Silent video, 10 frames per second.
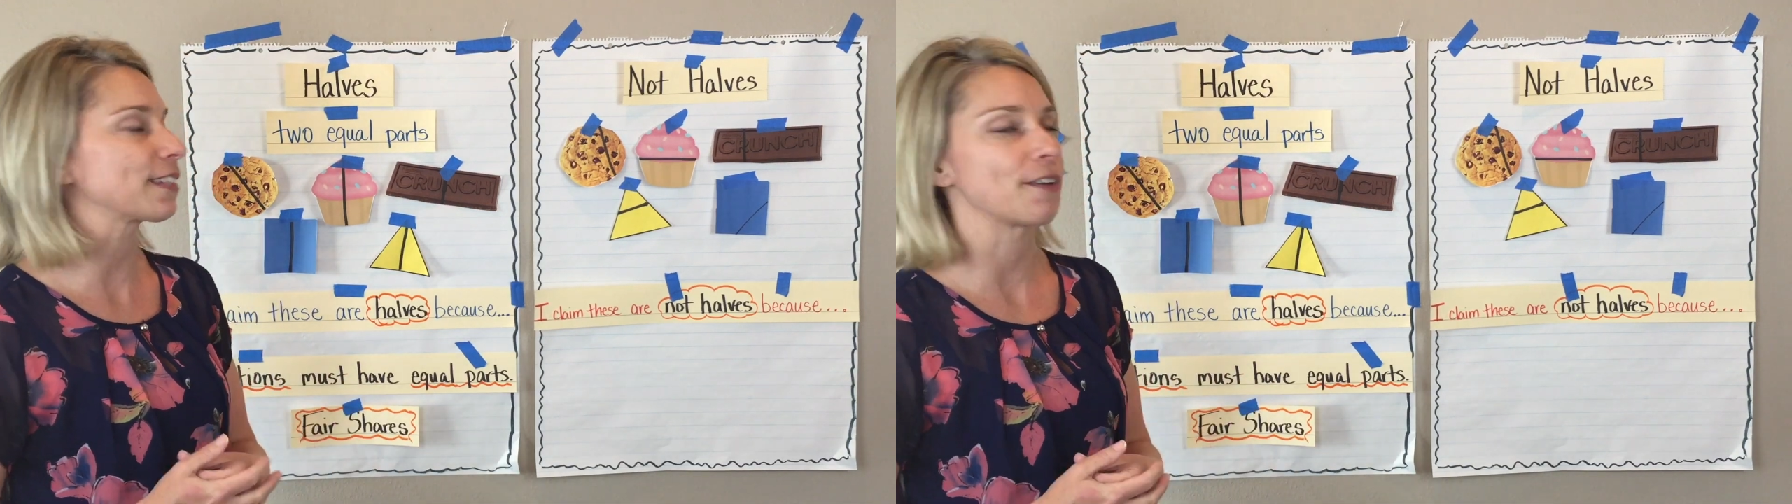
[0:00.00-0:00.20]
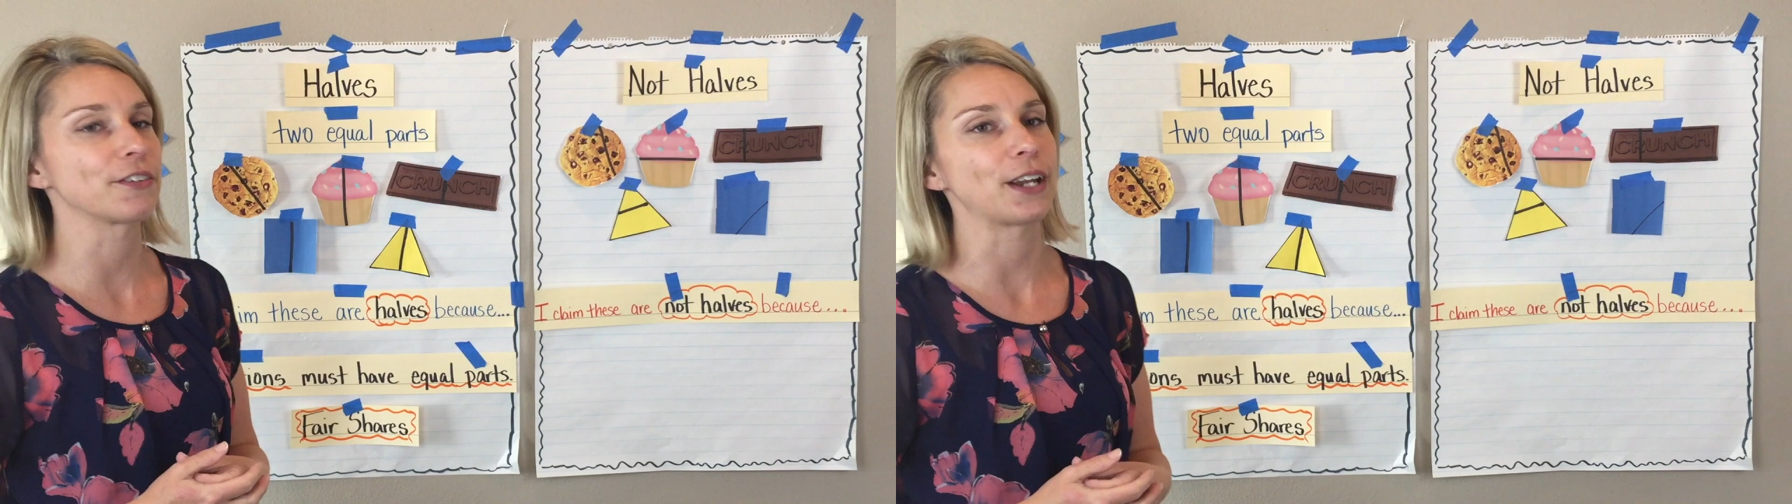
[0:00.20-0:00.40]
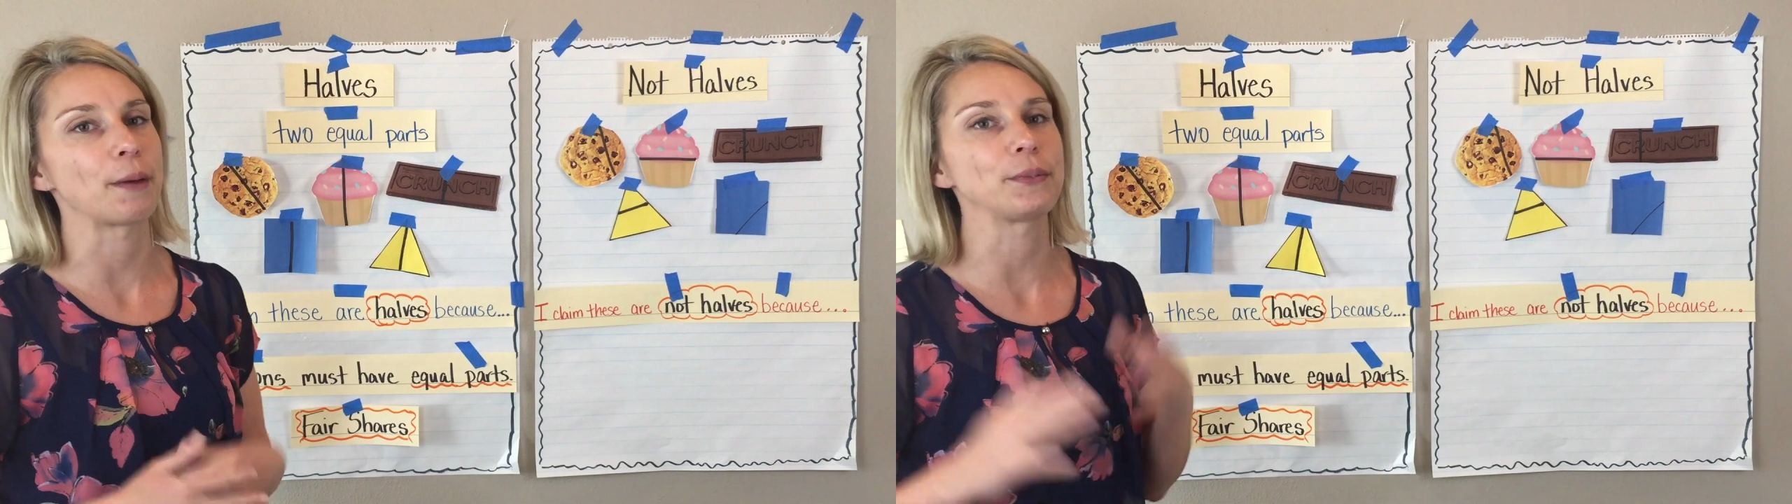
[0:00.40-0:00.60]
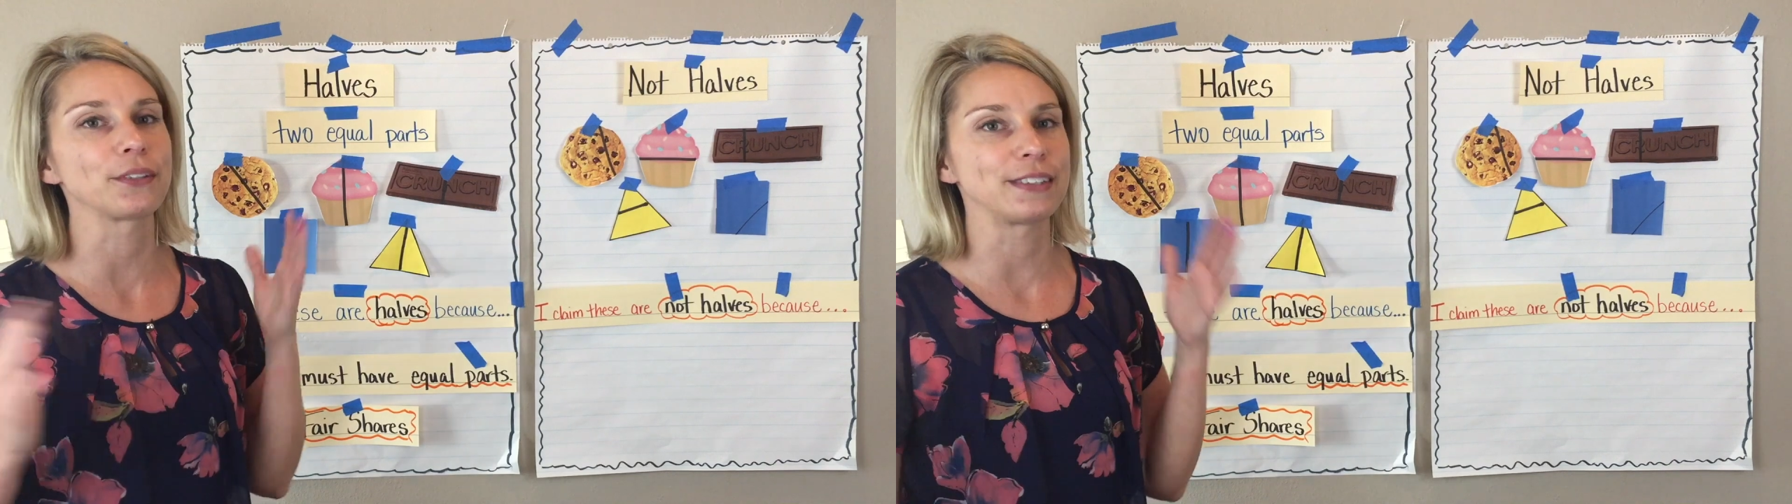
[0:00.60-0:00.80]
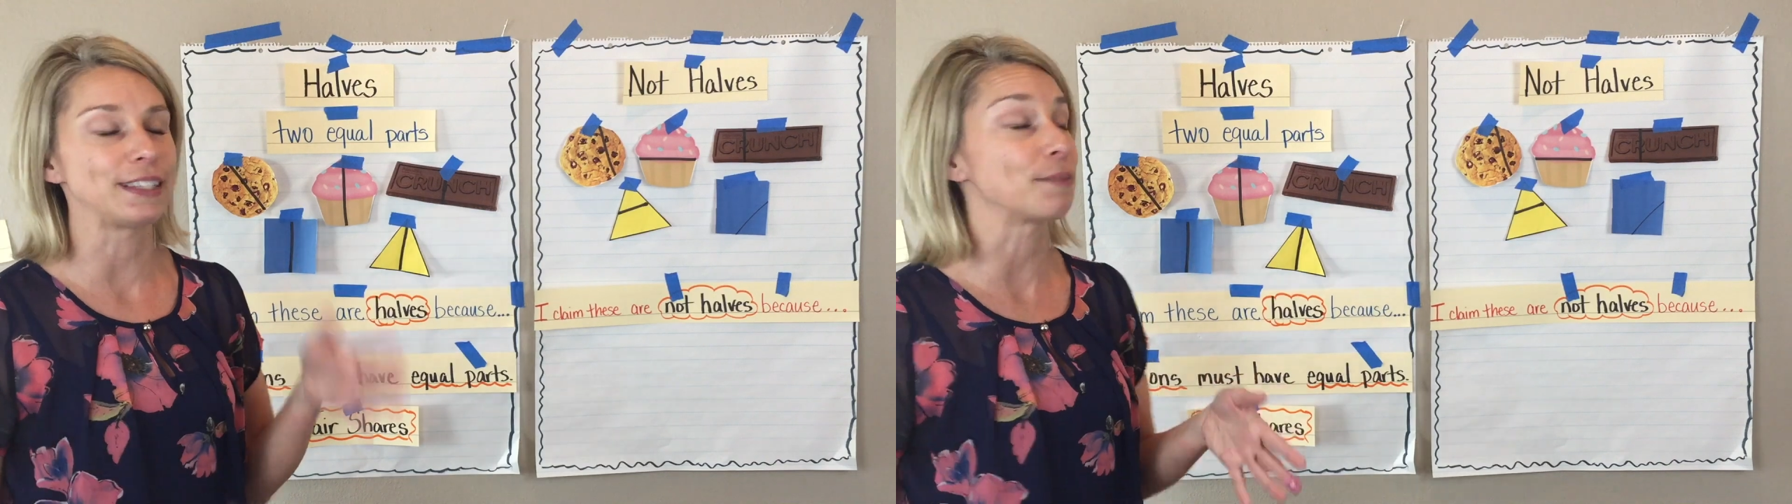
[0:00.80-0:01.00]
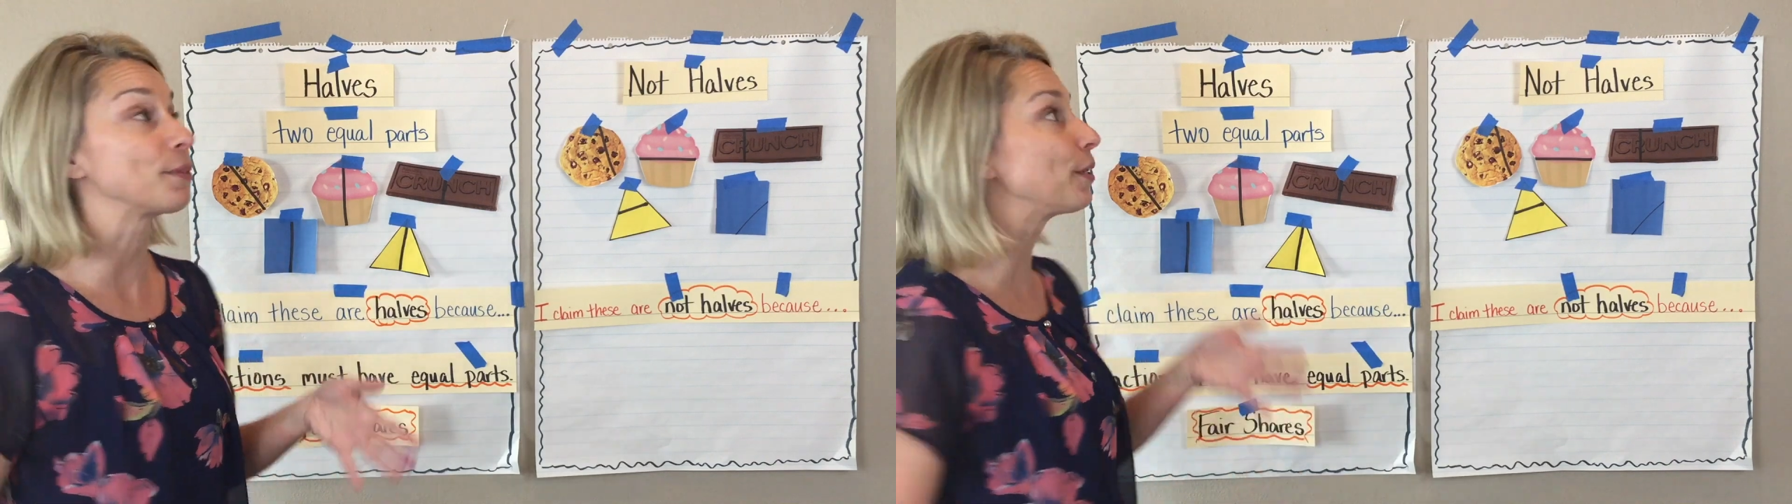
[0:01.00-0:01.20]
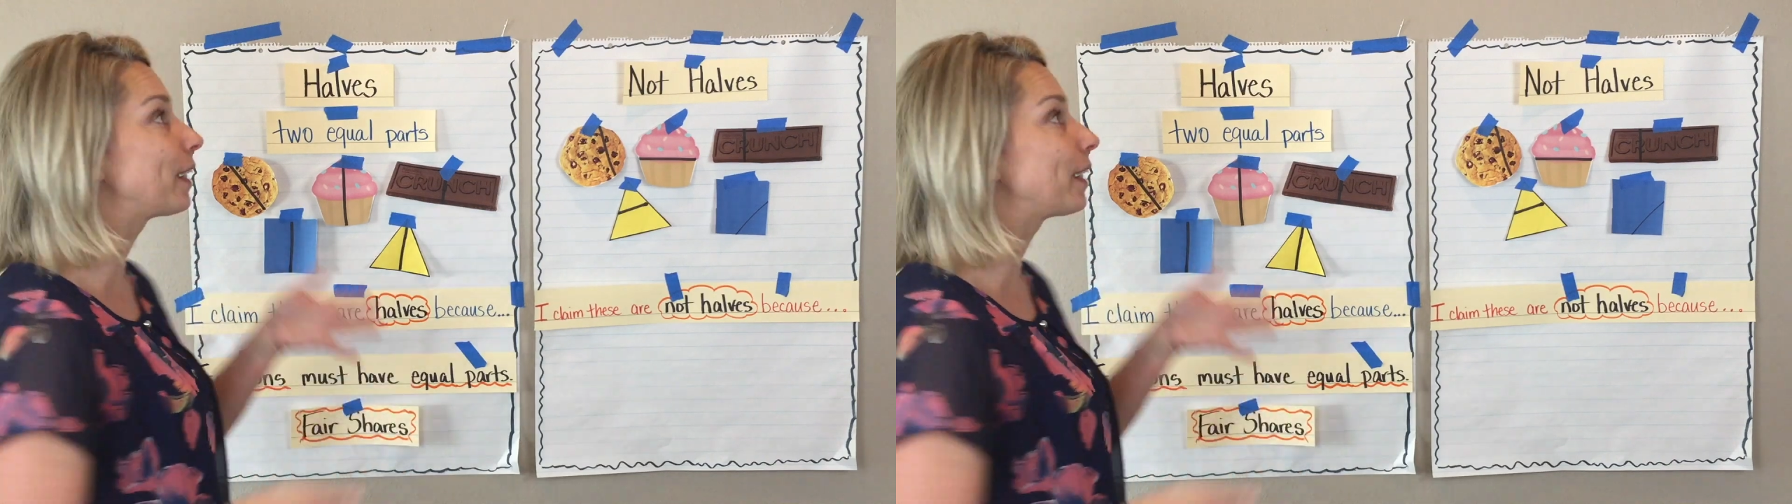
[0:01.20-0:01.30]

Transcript: covered up. You'll see them